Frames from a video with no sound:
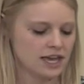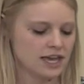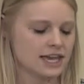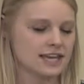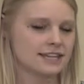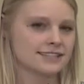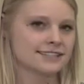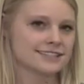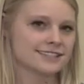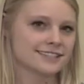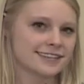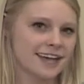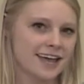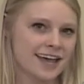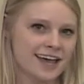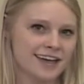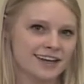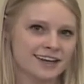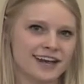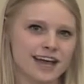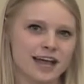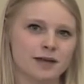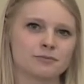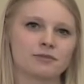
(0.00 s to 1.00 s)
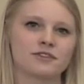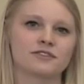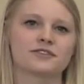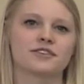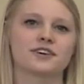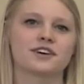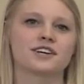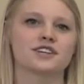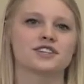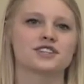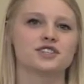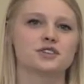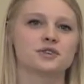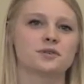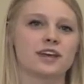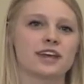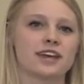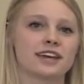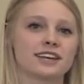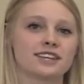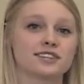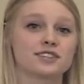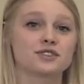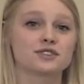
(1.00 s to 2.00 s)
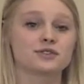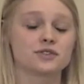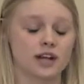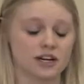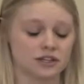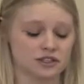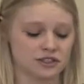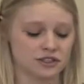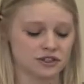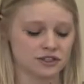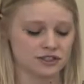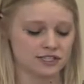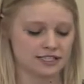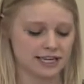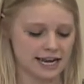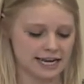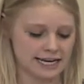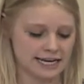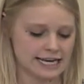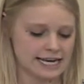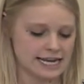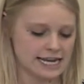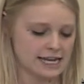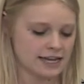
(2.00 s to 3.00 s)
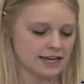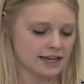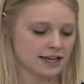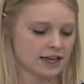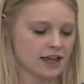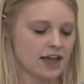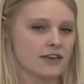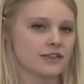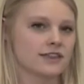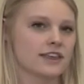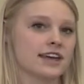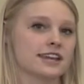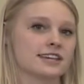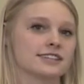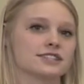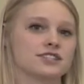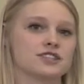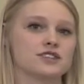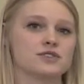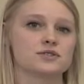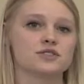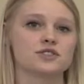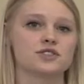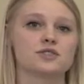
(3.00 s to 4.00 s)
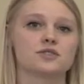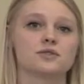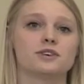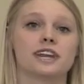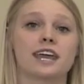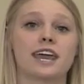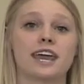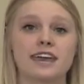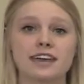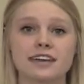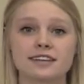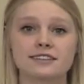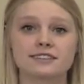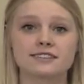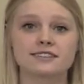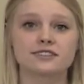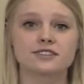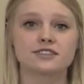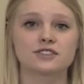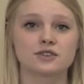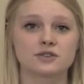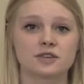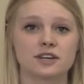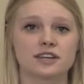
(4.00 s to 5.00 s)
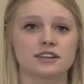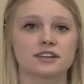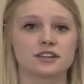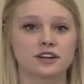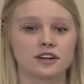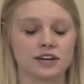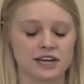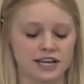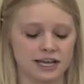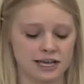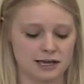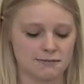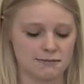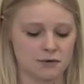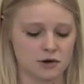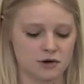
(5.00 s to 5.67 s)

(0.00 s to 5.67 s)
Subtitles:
Instead, I'm referring to an instructional technique that is used to enhance student learning